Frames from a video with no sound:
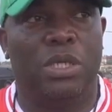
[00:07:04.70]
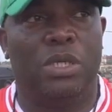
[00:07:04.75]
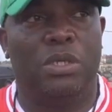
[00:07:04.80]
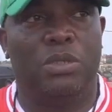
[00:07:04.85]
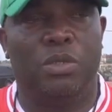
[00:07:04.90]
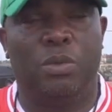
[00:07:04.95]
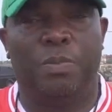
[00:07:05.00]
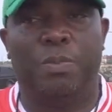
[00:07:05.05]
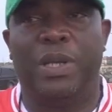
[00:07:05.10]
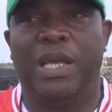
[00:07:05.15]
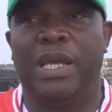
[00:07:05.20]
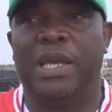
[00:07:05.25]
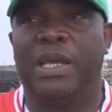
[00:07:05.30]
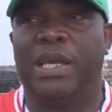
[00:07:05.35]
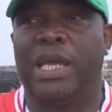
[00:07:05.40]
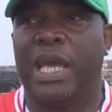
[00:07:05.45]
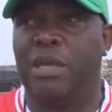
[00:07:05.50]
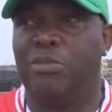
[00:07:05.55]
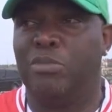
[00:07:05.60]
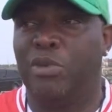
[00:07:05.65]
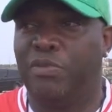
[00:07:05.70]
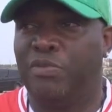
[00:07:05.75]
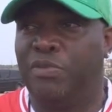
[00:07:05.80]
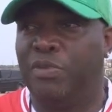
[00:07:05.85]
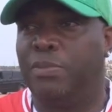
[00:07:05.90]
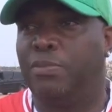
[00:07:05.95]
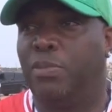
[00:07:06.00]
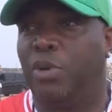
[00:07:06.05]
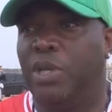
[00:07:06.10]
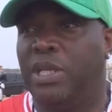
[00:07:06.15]
to play a game of
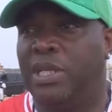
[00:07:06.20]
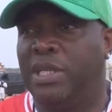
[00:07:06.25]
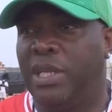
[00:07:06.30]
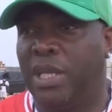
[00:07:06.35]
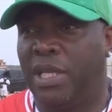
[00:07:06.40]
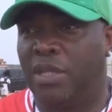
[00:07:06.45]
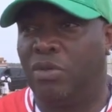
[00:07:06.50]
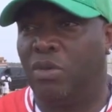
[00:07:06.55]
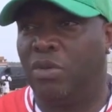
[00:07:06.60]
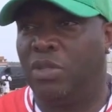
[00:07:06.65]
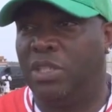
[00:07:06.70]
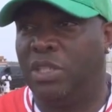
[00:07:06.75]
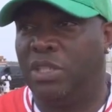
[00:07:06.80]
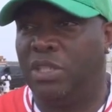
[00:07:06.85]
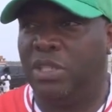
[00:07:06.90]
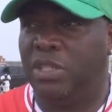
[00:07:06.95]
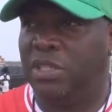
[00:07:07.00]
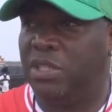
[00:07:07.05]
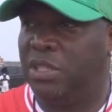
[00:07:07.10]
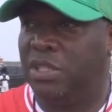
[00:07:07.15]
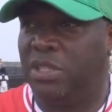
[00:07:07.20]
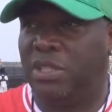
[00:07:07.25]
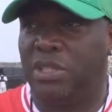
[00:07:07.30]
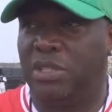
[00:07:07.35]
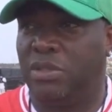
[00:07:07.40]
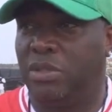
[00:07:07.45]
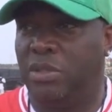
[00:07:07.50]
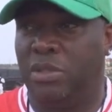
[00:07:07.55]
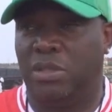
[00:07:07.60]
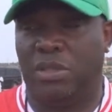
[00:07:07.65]
football in that conditions
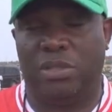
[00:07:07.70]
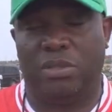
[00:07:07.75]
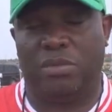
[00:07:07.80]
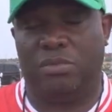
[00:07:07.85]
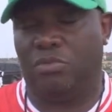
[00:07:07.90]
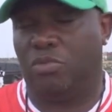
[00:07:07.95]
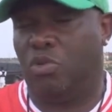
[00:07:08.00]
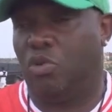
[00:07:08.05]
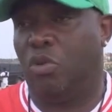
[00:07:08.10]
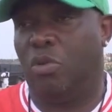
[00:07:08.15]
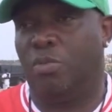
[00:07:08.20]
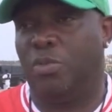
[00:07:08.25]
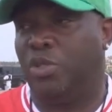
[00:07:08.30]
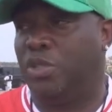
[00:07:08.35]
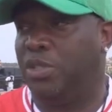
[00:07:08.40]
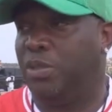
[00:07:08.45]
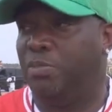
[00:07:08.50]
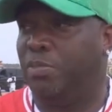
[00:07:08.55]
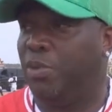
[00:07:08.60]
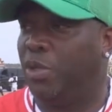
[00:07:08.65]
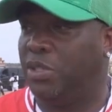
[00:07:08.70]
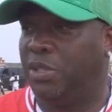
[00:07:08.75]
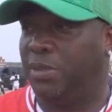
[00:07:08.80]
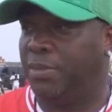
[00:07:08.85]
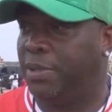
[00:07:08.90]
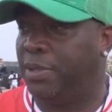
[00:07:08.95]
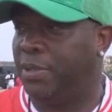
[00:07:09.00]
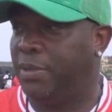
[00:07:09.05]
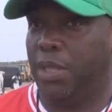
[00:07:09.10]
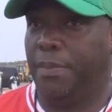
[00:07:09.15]
is almost
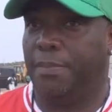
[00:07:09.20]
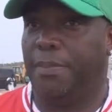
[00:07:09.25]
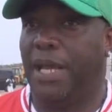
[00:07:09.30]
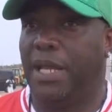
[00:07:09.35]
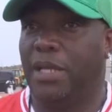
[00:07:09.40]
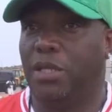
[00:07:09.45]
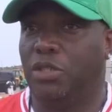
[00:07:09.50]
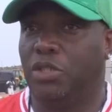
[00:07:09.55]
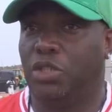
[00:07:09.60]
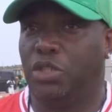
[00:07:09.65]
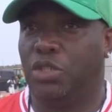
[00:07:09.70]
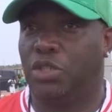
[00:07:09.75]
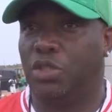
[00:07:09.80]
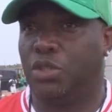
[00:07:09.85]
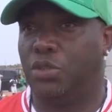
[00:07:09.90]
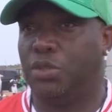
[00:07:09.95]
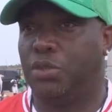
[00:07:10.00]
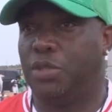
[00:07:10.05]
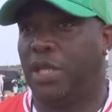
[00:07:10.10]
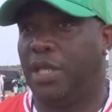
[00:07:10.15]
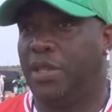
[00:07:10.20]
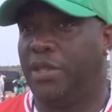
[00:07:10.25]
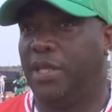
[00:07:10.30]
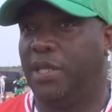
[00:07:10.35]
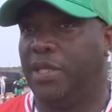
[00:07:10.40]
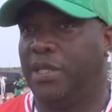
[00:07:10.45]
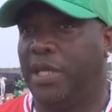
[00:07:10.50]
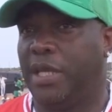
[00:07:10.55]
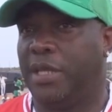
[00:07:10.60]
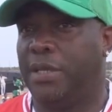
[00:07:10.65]
impossible. The balance is good. I
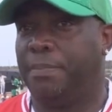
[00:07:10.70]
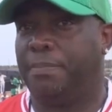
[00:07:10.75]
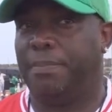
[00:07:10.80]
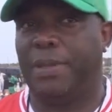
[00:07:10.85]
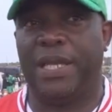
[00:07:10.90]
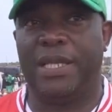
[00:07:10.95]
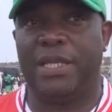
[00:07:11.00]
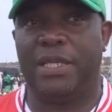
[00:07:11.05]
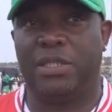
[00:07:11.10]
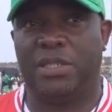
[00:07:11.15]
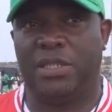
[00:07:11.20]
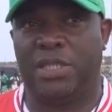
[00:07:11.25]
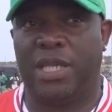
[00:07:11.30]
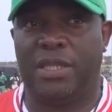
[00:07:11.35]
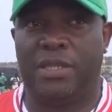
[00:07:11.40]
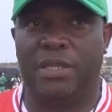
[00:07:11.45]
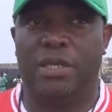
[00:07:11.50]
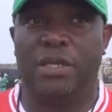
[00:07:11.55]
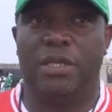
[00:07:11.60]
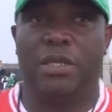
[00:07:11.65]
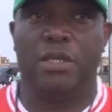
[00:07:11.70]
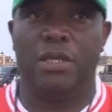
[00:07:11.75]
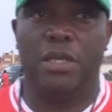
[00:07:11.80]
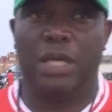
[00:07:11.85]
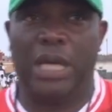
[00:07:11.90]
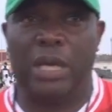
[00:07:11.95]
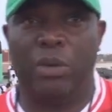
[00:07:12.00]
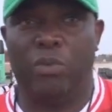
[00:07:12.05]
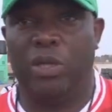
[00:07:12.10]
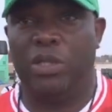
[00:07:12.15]
think the players that
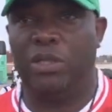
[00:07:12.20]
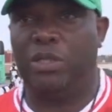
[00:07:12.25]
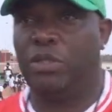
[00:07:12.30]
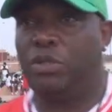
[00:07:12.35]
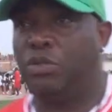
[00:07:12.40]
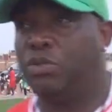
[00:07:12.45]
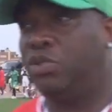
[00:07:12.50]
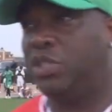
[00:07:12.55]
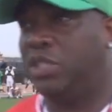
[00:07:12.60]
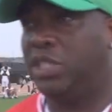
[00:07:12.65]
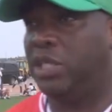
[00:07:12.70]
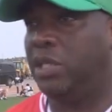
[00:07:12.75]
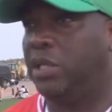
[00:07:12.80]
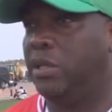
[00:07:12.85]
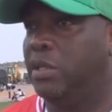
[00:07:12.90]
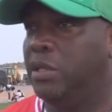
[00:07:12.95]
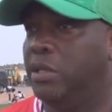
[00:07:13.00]
I wanted to see,